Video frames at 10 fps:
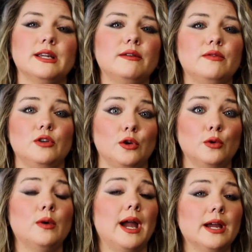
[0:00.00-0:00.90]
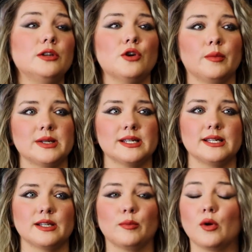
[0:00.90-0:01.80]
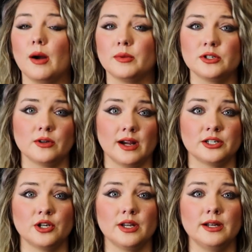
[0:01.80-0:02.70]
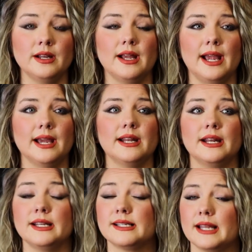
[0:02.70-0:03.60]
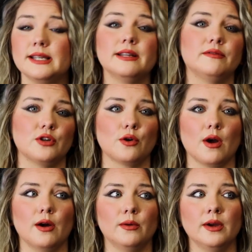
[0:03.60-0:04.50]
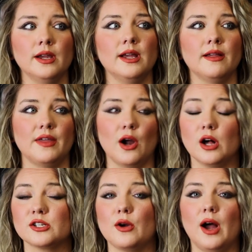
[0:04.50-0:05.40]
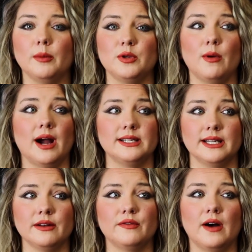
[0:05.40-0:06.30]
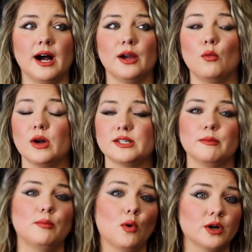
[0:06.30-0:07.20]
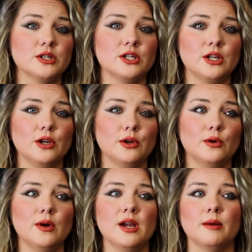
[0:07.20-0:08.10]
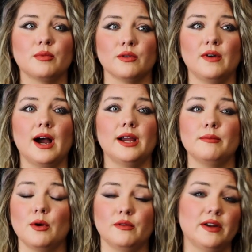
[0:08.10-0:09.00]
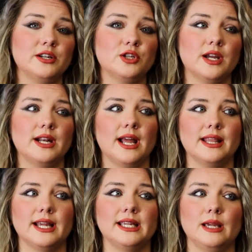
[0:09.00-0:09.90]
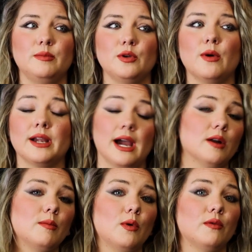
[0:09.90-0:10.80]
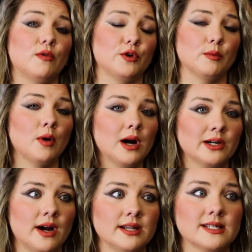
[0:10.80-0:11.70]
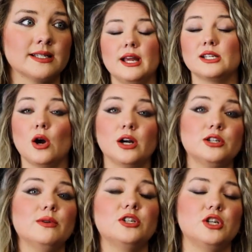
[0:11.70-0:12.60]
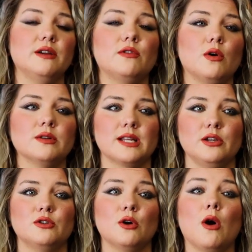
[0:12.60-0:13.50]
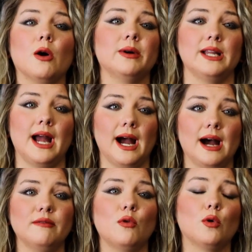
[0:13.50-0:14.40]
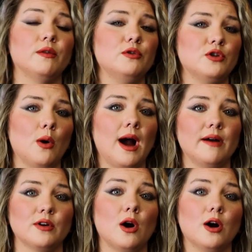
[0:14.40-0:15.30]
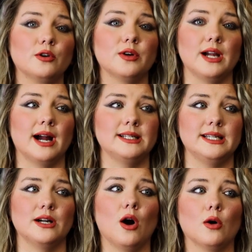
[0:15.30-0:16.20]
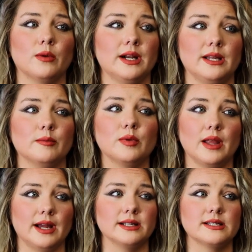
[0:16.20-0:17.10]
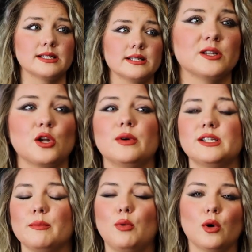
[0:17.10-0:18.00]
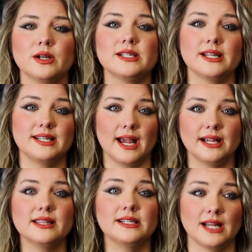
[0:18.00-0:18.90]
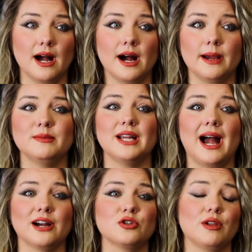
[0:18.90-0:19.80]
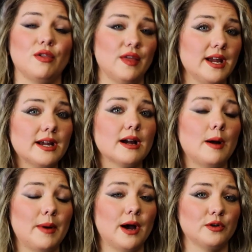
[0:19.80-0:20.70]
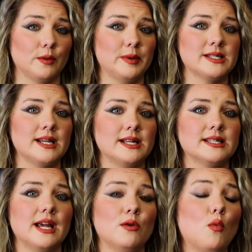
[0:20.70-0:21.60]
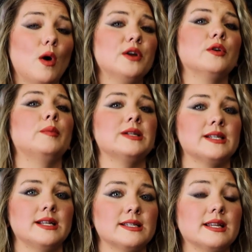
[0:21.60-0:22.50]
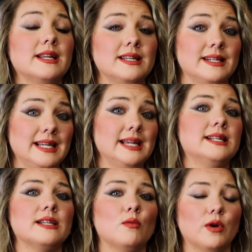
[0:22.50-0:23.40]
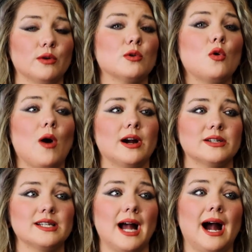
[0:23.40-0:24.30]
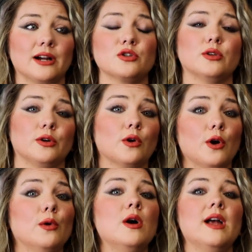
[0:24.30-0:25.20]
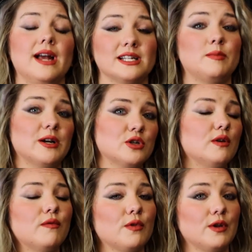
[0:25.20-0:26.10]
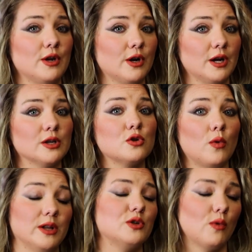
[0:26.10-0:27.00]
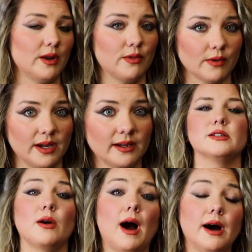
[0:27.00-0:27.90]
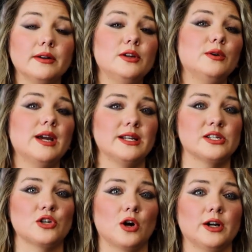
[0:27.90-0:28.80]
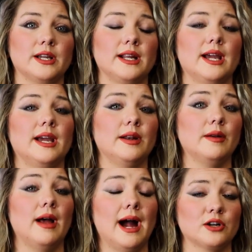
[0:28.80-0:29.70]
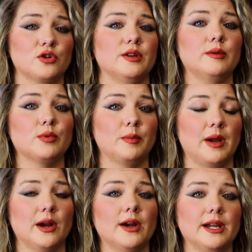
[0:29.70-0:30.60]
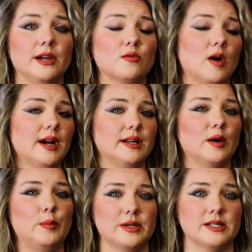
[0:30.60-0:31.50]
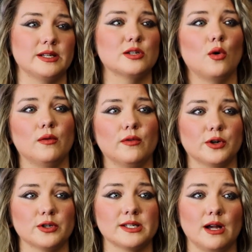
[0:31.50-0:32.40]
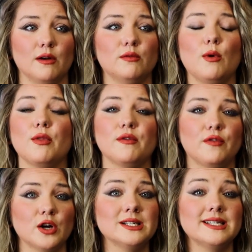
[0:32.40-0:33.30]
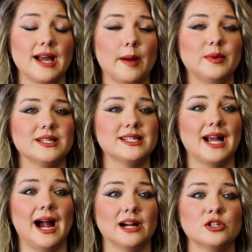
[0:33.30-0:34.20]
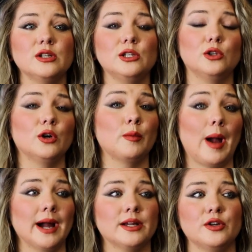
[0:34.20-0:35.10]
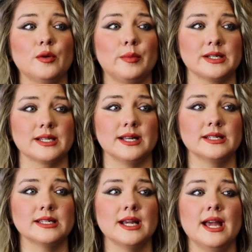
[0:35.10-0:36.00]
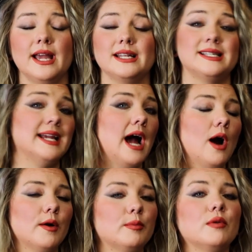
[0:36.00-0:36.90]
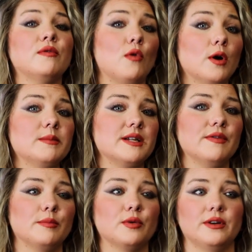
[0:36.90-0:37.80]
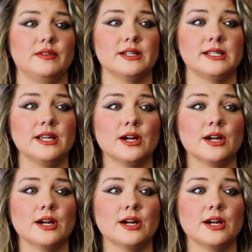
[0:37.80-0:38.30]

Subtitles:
give you and your business a proper direction and an incentive to grow. They also help you identify what's important to you, provide motivation, and they keep you accountable for your progress. It's hard to achieve goals that you don't already have or if you don't have a concrete idea already in place. So it's important to take the time to actually think about your business and what your business needs and what it requires to actually grow, especially for the year 2023. So how do you get started in actually preparing and writing a business goal for yourself? Well, the first step is to actually look back at your business and see how it performed in the previous